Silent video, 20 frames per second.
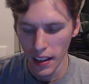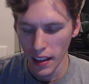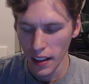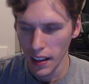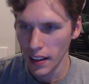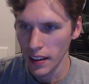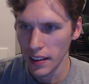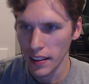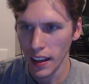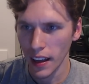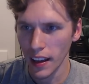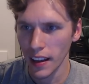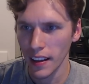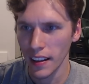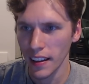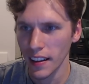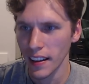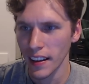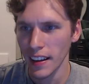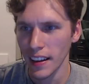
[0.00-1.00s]
they,
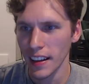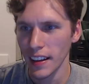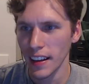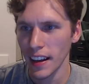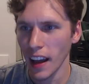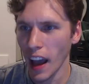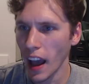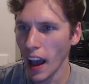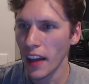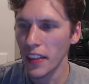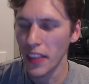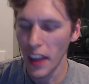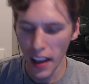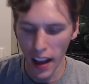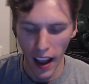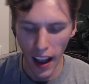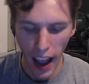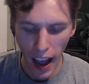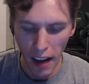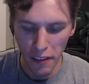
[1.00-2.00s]
they
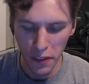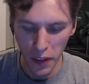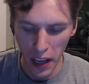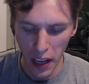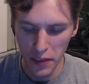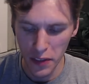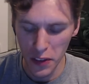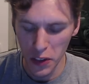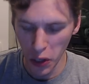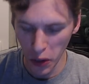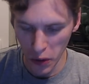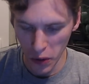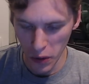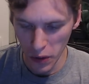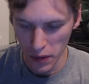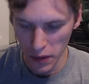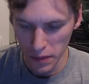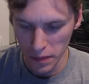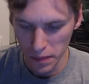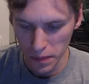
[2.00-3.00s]
Half Life Two.
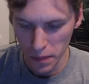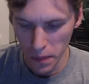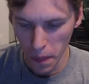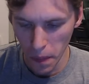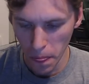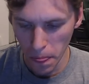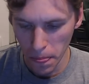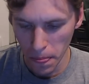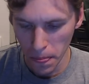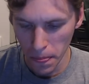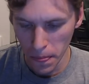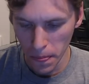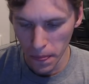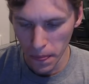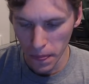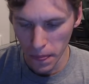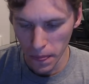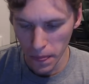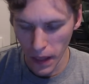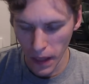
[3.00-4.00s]

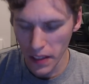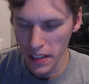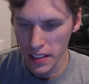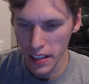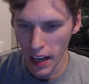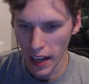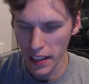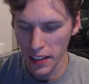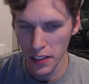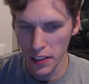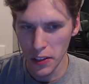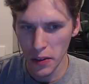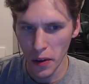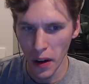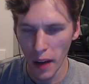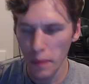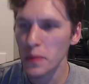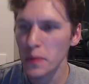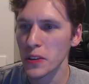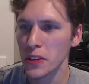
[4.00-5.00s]
They decided to do
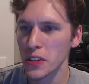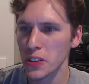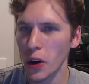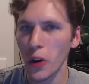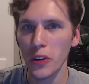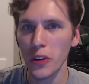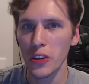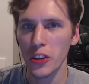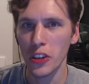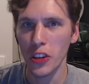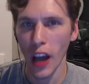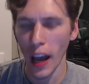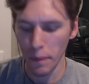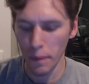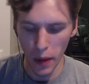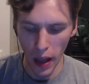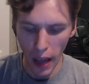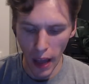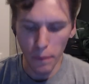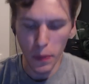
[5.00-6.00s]
episode ep,
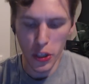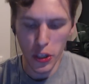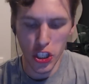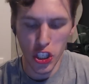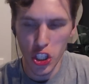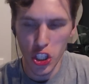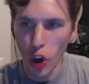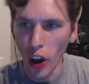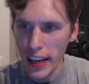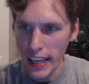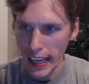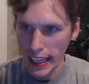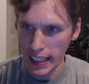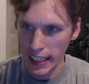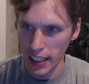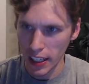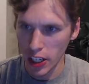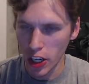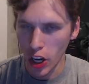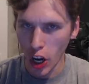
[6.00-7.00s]
episodic
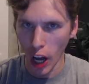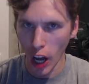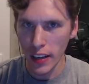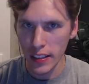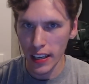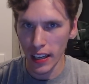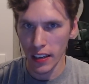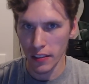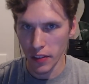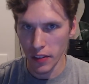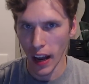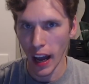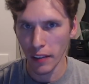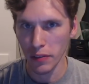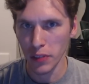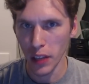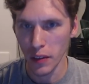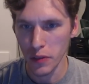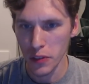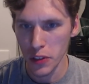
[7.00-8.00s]
content for Half
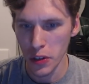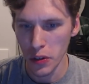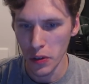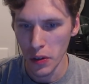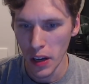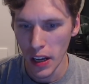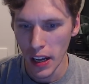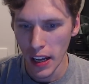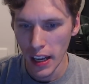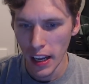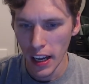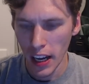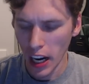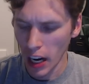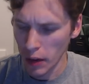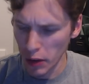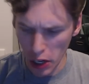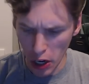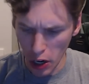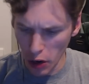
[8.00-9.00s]
Life Two. Here
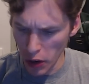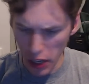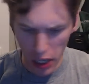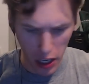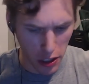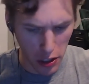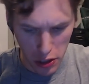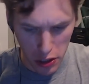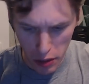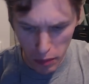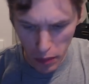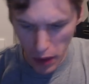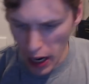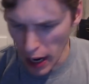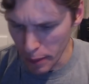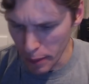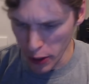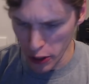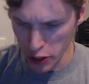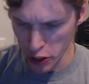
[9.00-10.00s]
we go. We're going to do some
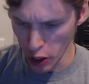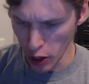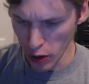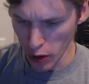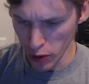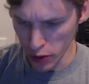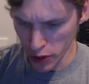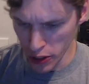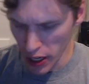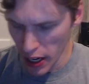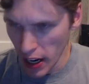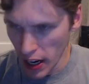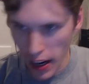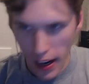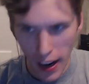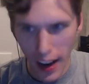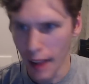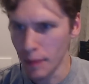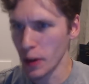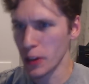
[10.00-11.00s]
episodes.
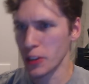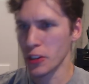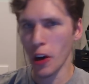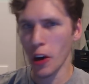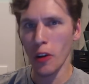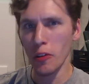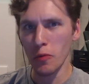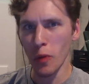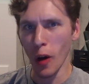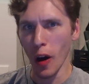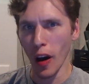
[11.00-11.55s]
Episode 1.